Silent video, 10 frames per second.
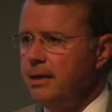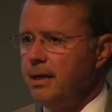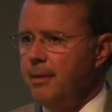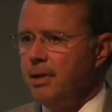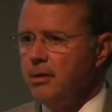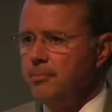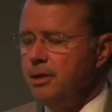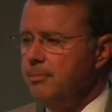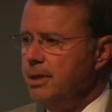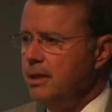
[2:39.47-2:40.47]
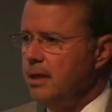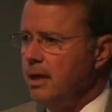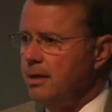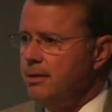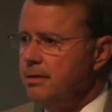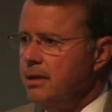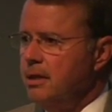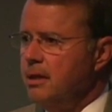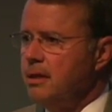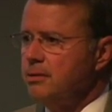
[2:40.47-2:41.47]
I'm not going to be a bean counter
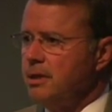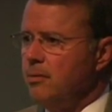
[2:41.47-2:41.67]
because